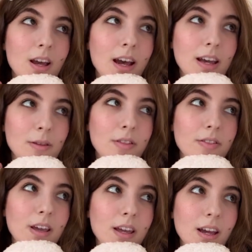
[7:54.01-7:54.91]
I
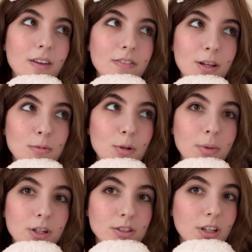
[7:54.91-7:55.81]
think I've named her
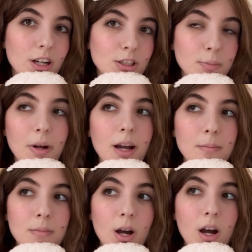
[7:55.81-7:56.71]
Butterscotch, but
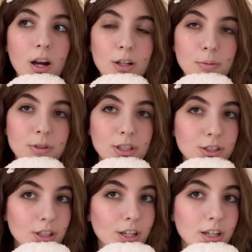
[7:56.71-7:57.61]
I'm not 100%
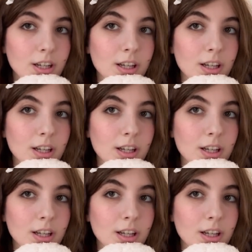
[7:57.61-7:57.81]
sure